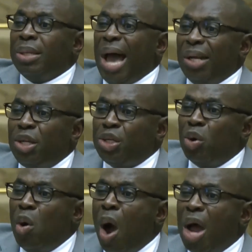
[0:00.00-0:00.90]
than
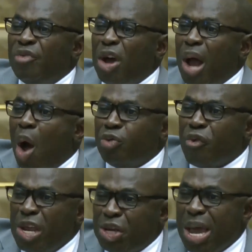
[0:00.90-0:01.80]
200
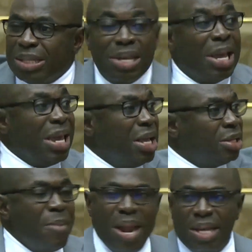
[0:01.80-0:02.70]
outreaches,
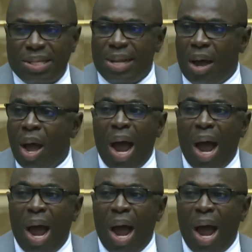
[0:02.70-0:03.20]
each minister